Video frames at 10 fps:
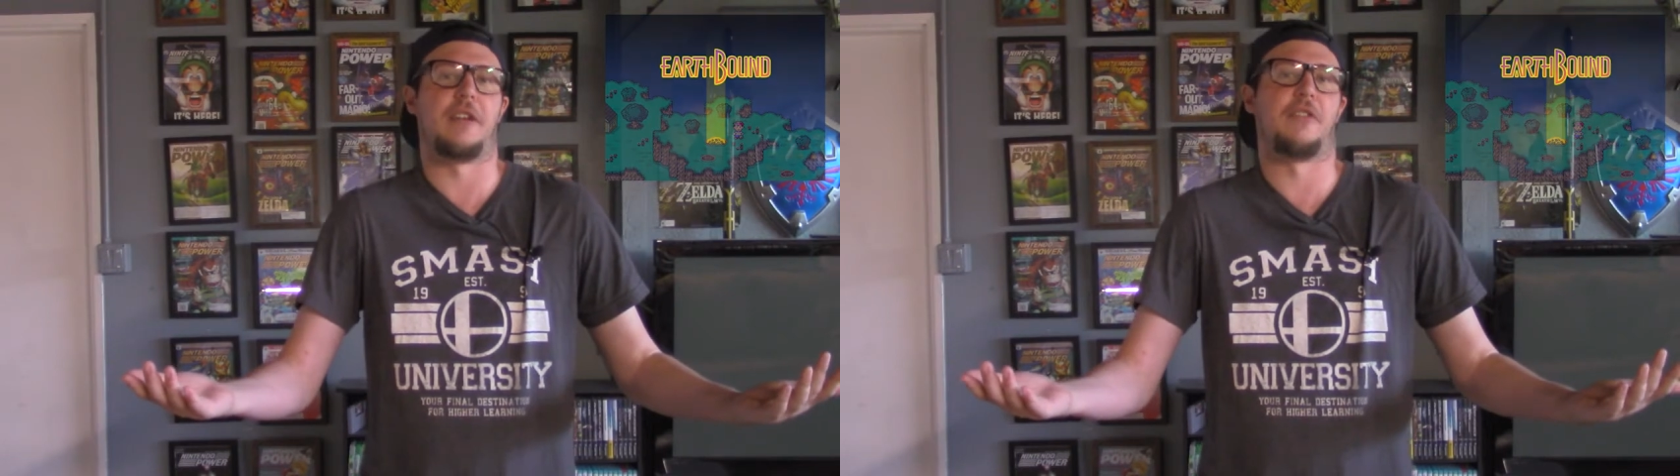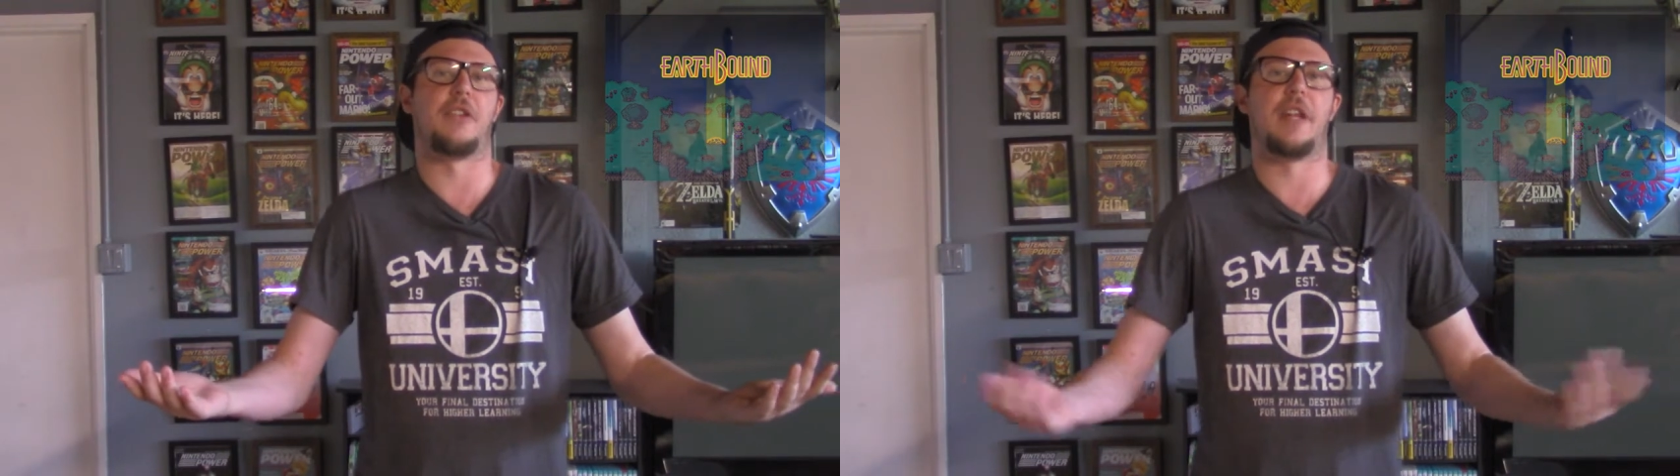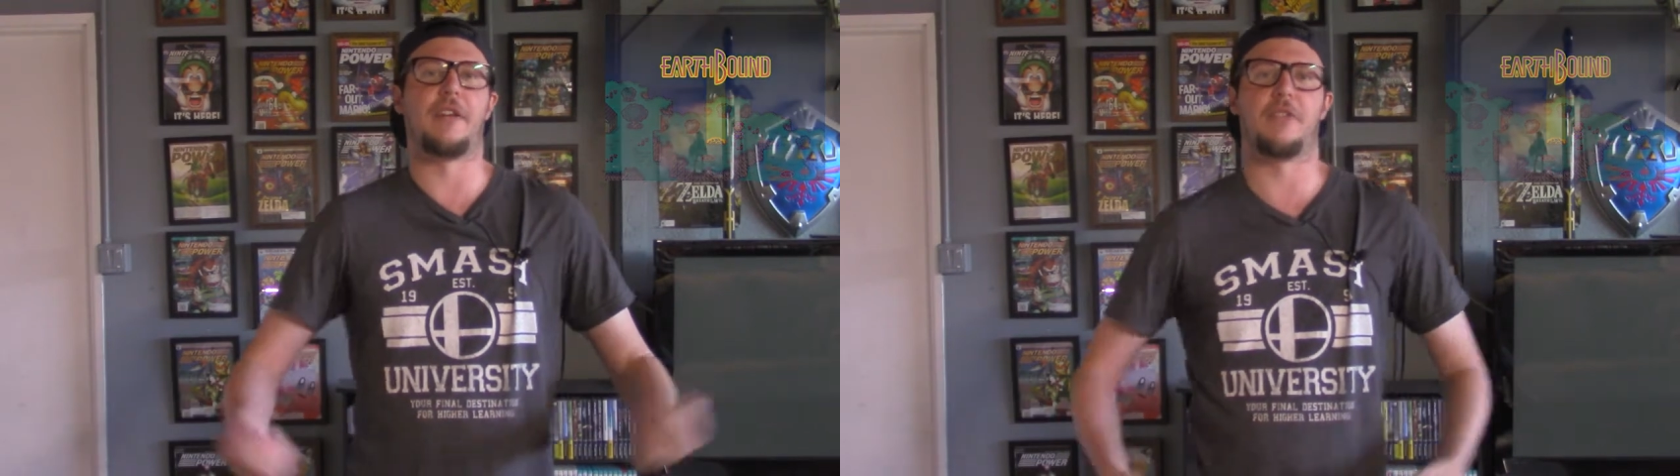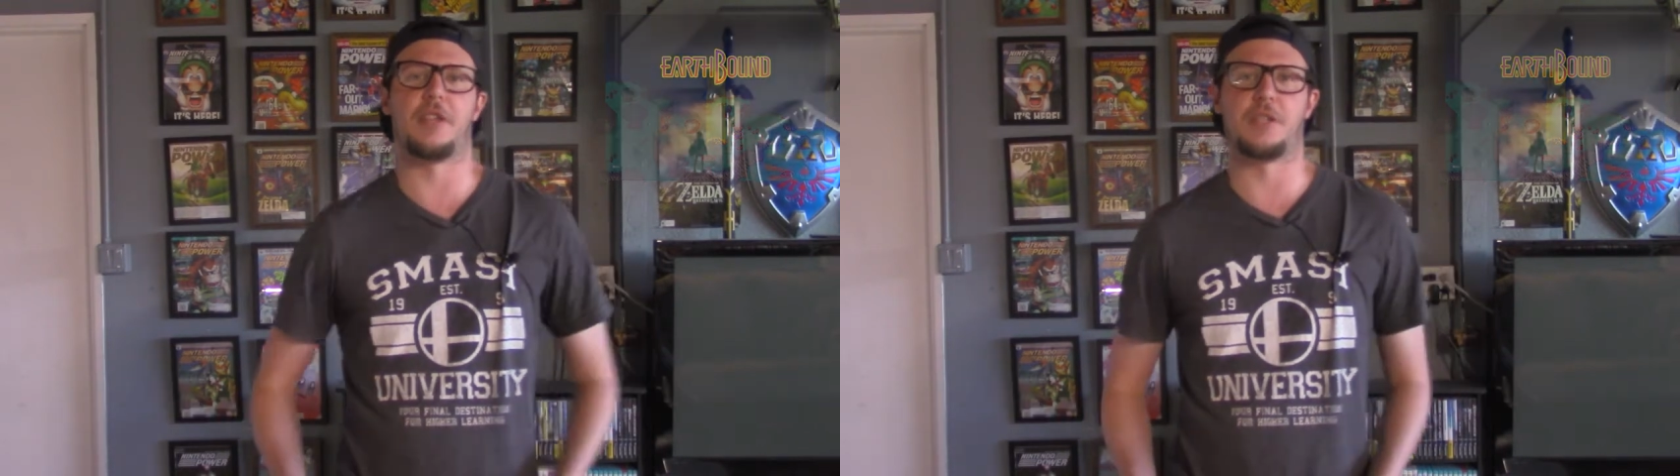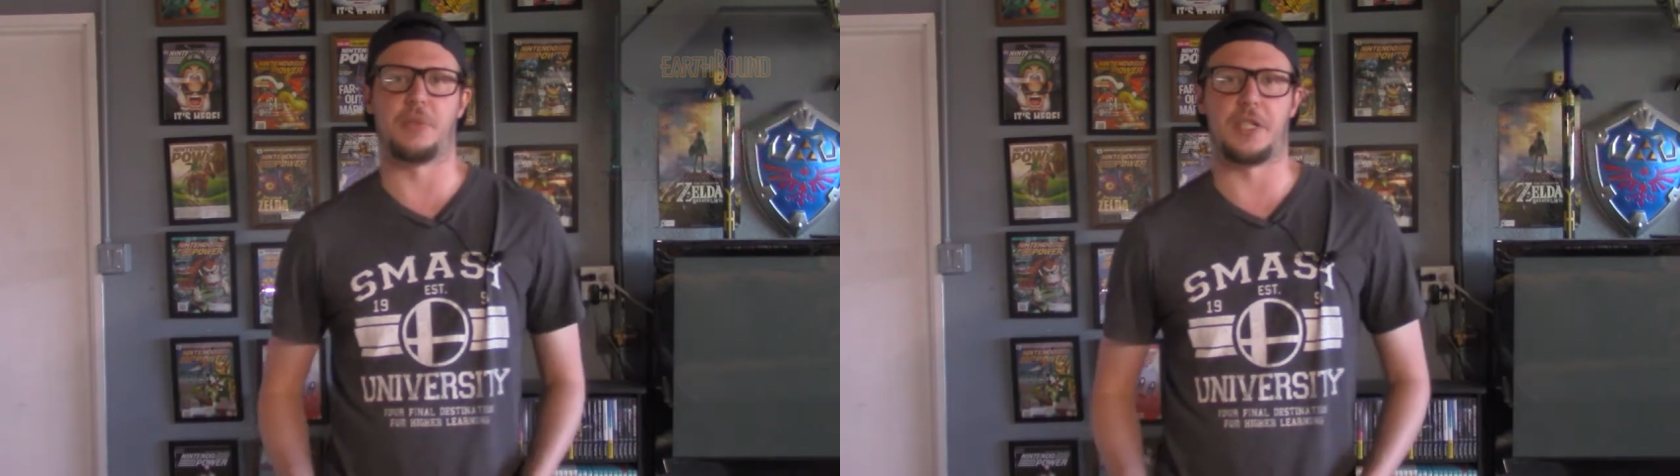I feel like, for
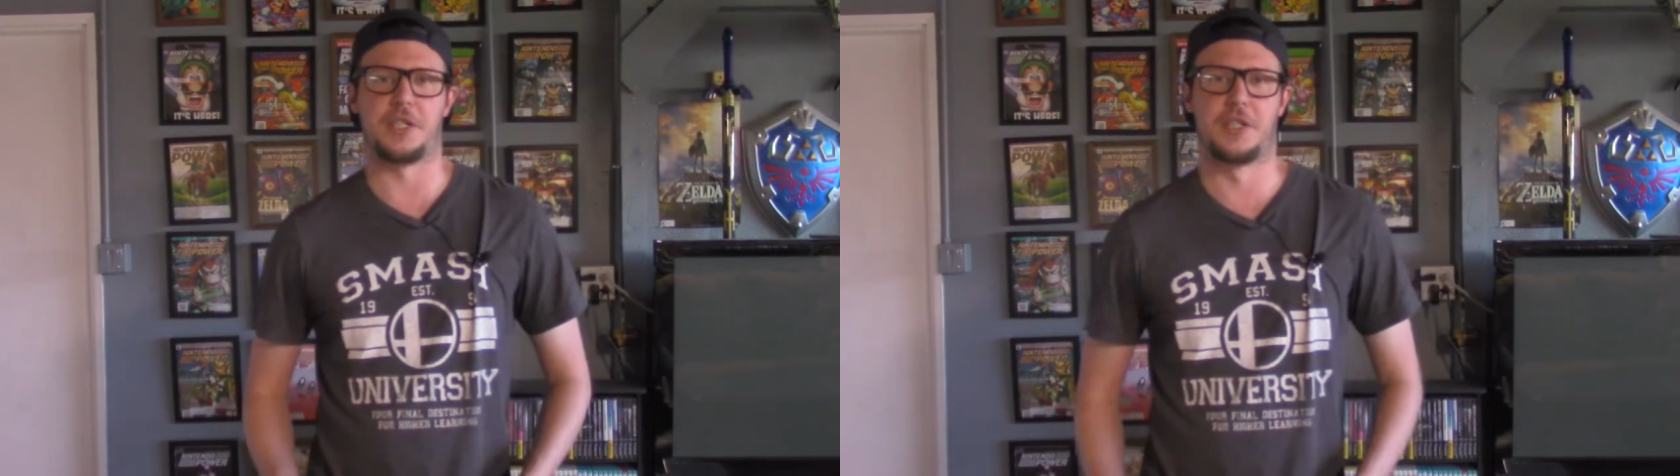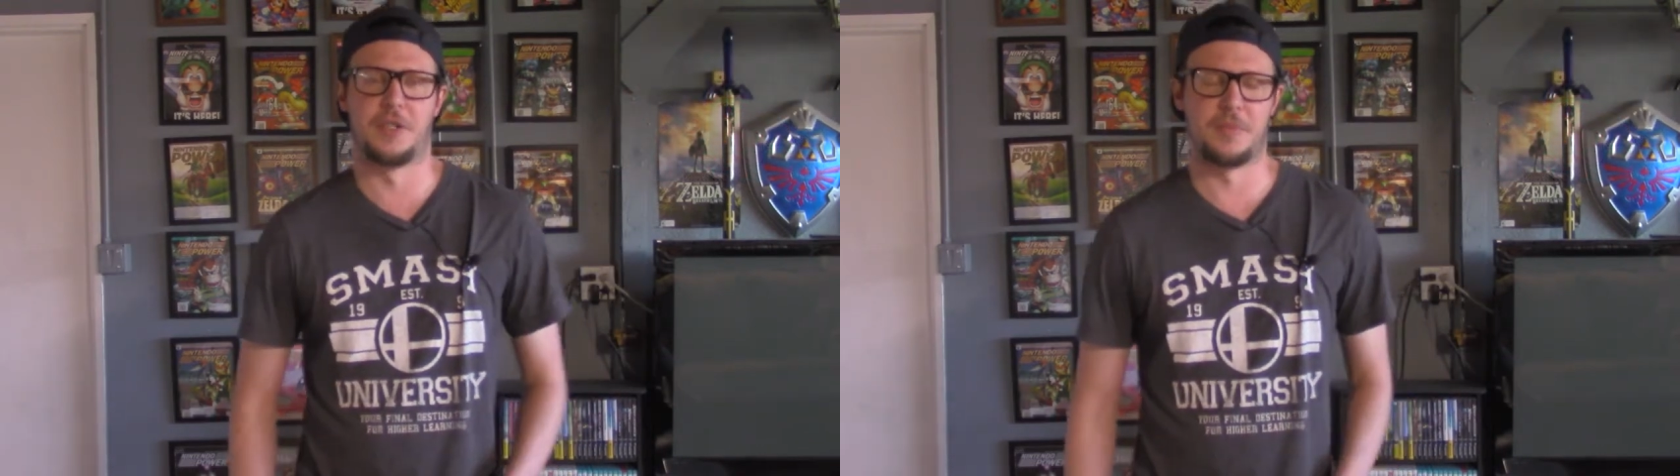the Switch.